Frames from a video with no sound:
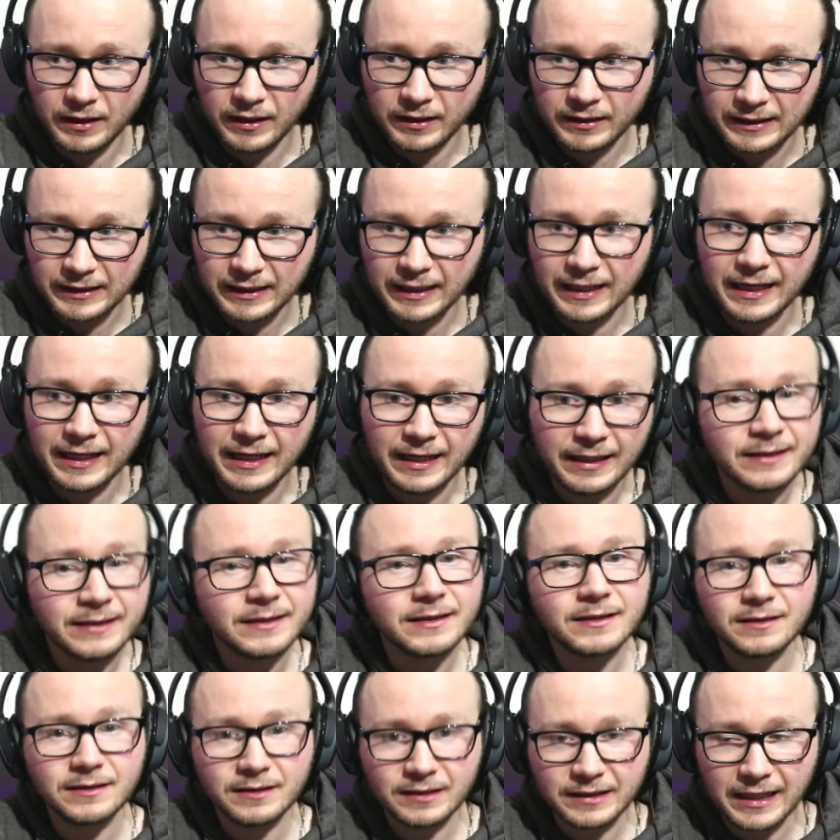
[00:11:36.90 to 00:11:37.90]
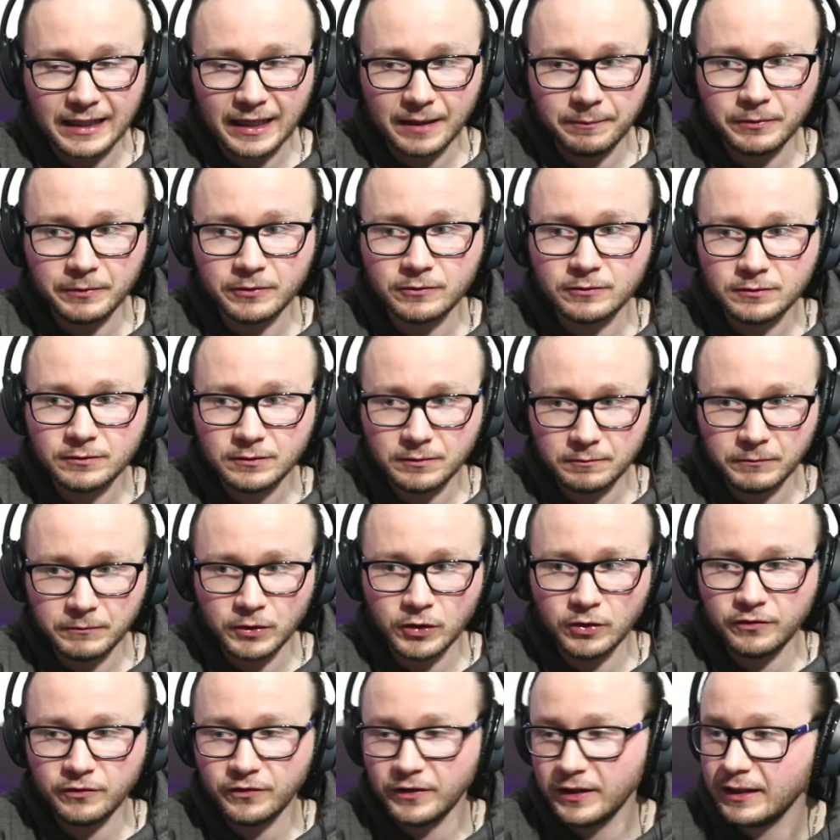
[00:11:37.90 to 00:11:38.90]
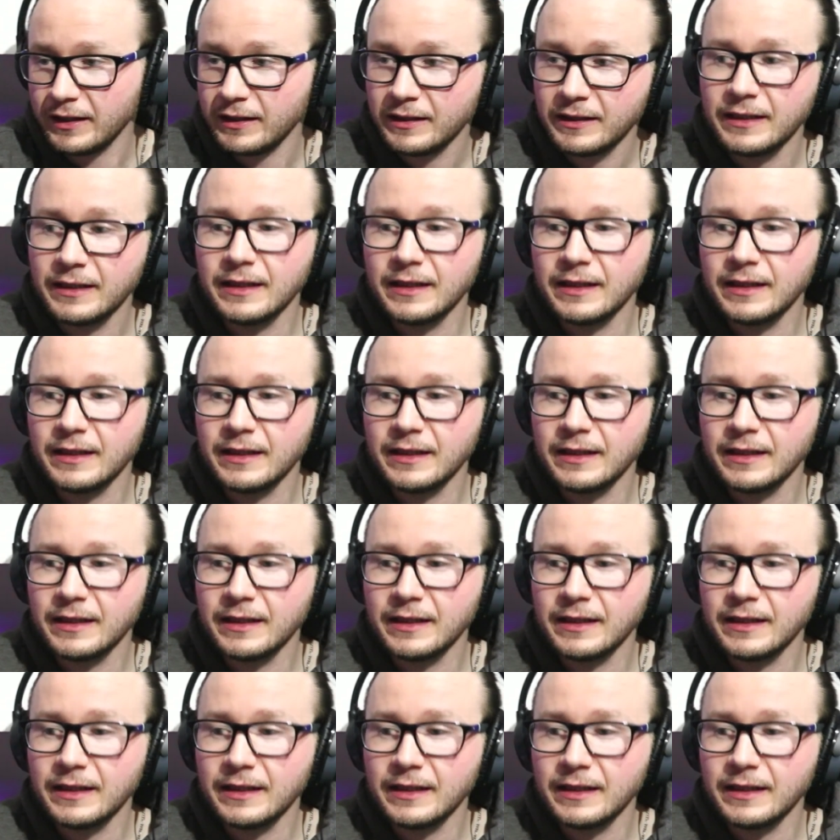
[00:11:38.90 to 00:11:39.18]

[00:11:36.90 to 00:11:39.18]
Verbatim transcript: Clarke, the capital, Murphy.